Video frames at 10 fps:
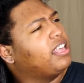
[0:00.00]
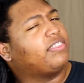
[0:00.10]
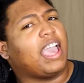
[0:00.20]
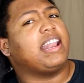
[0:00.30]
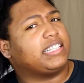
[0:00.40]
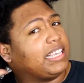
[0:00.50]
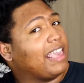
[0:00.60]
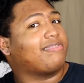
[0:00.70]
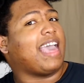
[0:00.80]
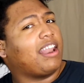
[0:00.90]
They need to
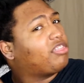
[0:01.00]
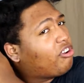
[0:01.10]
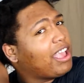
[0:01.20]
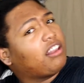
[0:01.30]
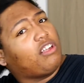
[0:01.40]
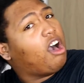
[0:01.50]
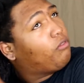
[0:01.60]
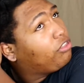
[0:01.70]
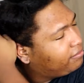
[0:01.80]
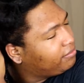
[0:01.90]
get that in their
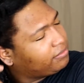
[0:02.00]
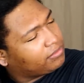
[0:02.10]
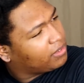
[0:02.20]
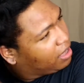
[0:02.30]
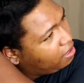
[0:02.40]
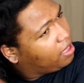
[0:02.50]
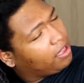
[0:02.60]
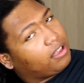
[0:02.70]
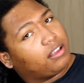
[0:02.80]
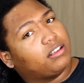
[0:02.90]
catalog.
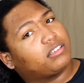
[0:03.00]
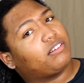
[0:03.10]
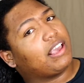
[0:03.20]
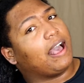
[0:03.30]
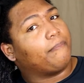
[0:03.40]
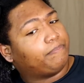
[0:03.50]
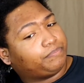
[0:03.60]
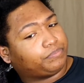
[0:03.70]
So yeah.